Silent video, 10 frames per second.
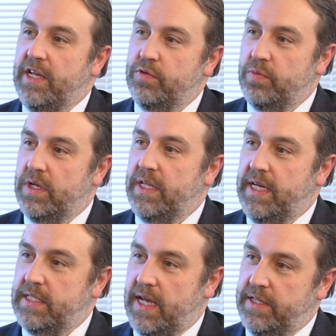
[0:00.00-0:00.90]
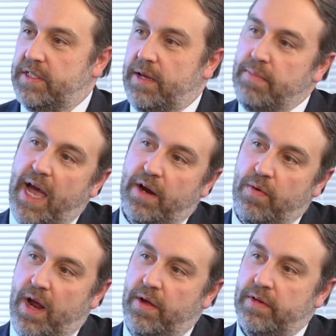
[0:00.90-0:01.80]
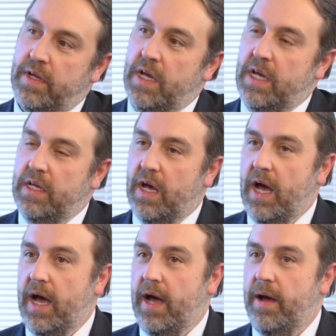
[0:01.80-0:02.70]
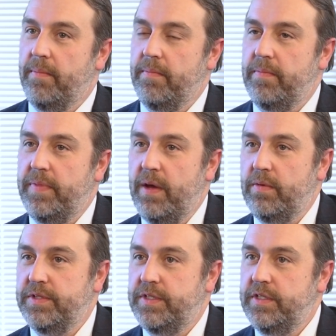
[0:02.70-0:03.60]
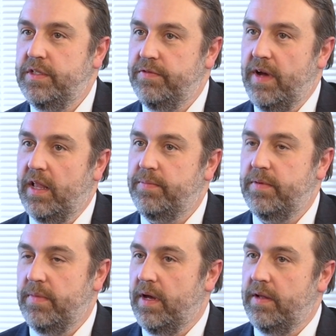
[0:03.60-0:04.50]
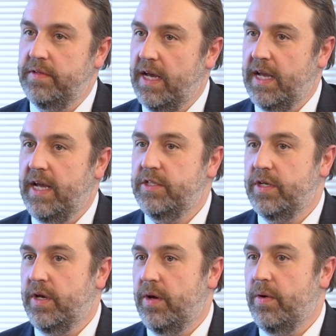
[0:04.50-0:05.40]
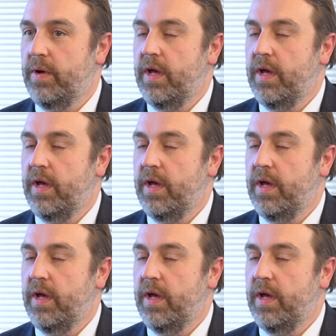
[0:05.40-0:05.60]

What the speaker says: It's really a testing background. Okay. That was developed decades ago.